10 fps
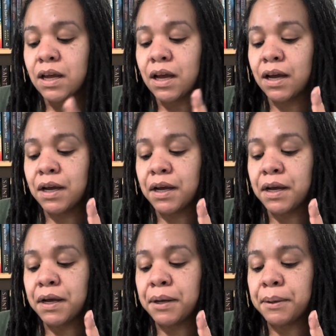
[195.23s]

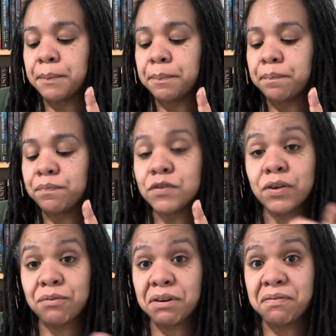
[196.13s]
So
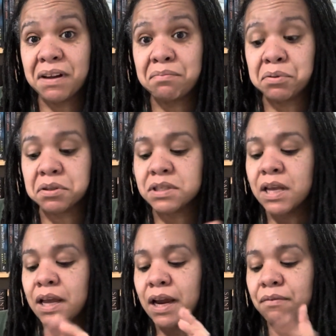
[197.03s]
I read 5 books.
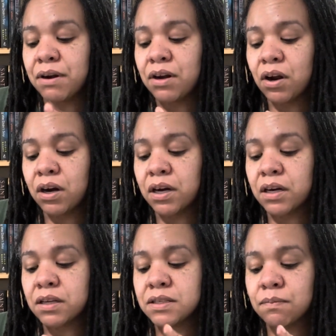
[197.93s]
I read an
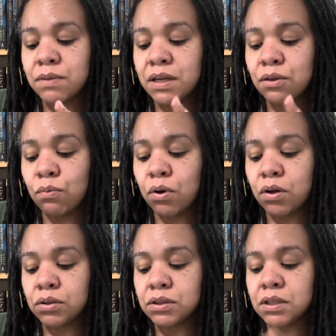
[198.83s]
arc, Something in the
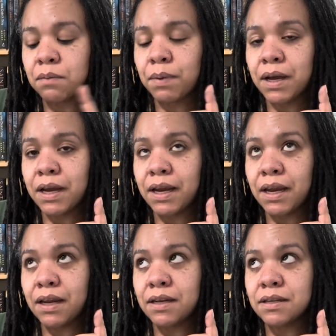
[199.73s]
Walls
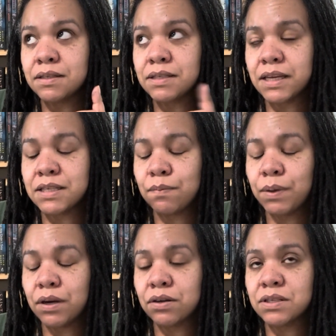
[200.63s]
by Daisy
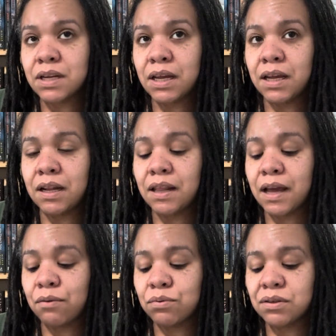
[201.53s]
Pierce, and
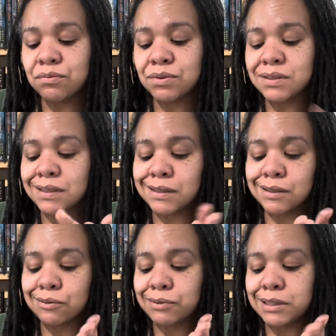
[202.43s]
that one was like a
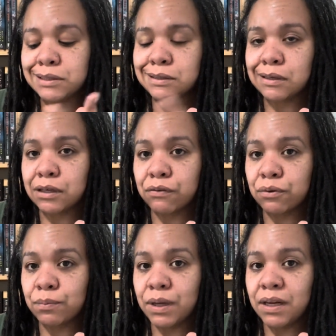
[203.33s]
3-star
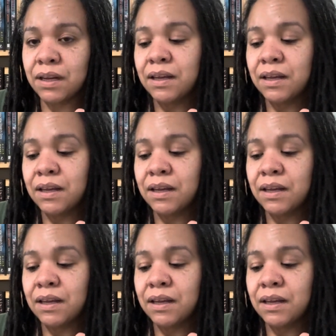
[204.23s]
for me.